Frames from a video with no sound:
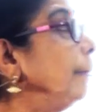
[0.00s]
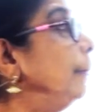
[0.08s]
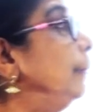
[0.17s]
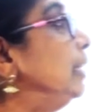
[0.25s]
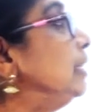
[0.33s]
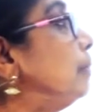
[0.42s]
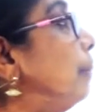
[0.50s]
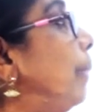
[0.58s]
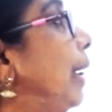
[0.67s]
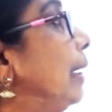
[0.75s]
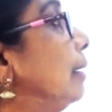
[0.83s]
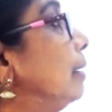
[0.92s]
This
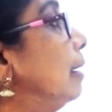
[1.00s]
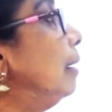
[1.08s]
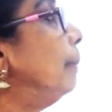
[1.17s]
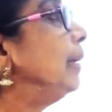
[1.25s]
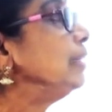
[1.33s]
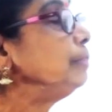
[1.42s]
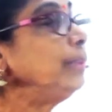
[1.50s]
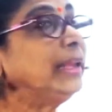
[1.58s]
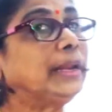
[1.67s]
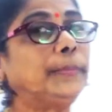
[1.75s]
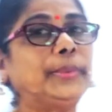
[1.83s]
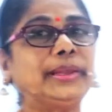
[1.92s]
pattern must be
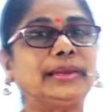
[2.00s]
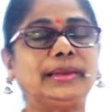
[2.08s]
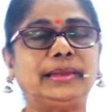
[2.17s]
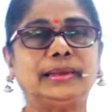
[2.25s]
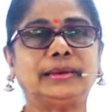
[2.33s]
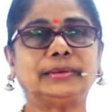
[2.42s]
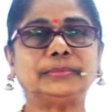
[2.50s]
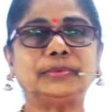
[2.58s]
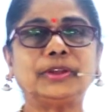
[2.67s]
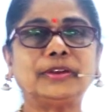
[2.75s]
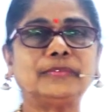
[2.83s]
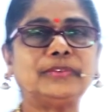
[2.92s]
repeated here.
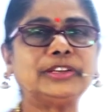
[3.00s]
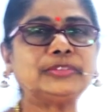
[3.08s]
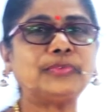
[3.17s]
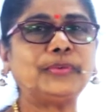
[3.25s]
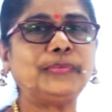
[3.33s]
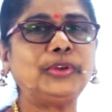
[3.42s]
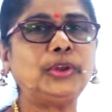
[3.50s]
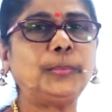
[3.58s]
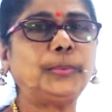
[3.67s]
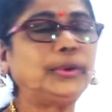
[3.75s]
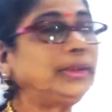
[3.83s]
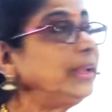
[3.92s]
First, what will you
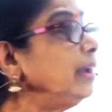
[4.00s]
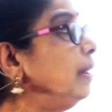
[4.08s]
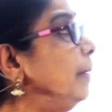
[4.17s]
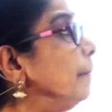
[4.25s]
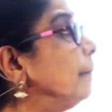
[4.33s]
put here?